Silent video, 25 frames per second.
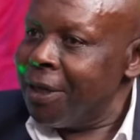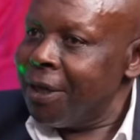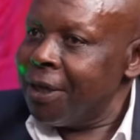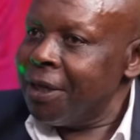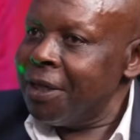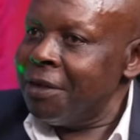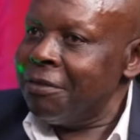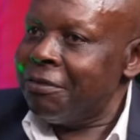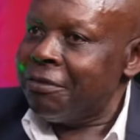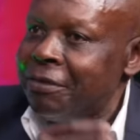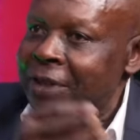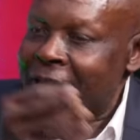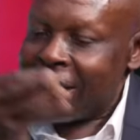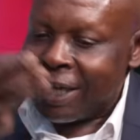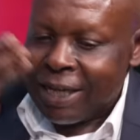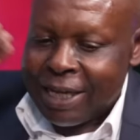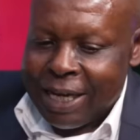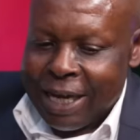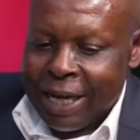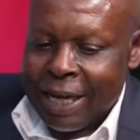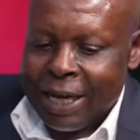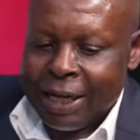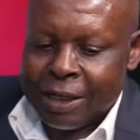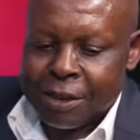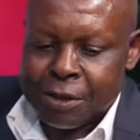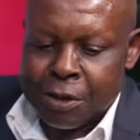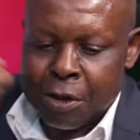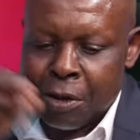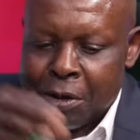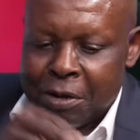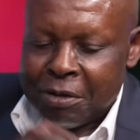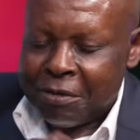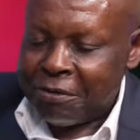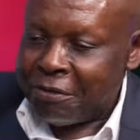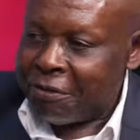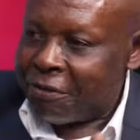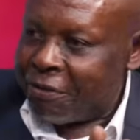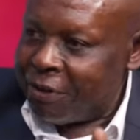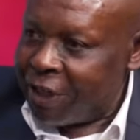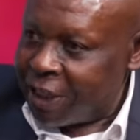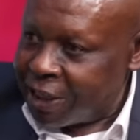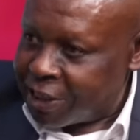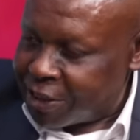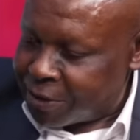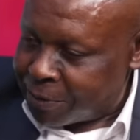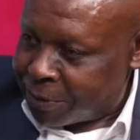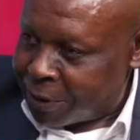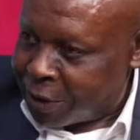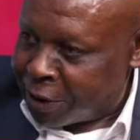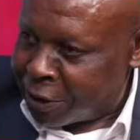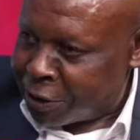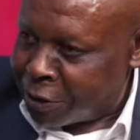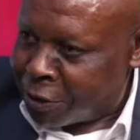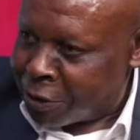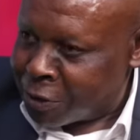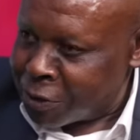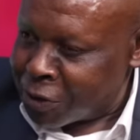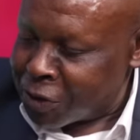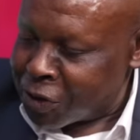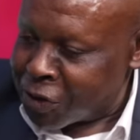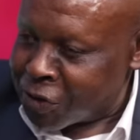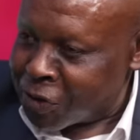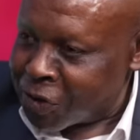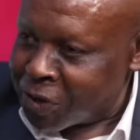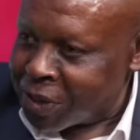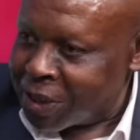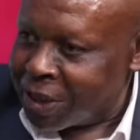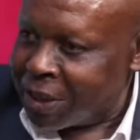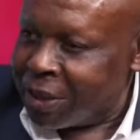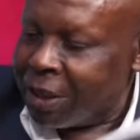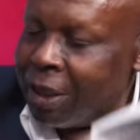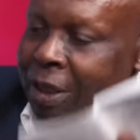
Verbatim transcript: If that act conflicts with the Constitution,